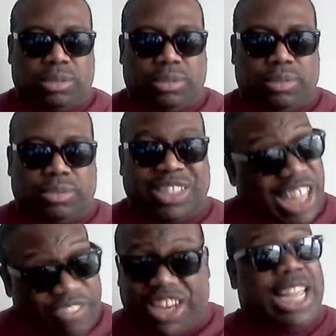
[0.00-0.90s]

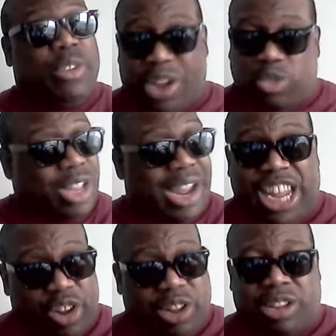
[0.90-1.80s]
specifically those right
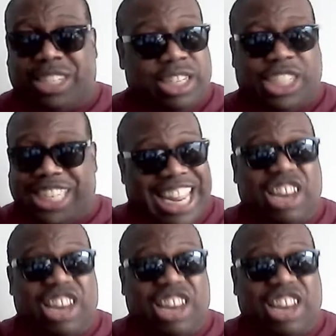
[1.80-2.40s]
here in the city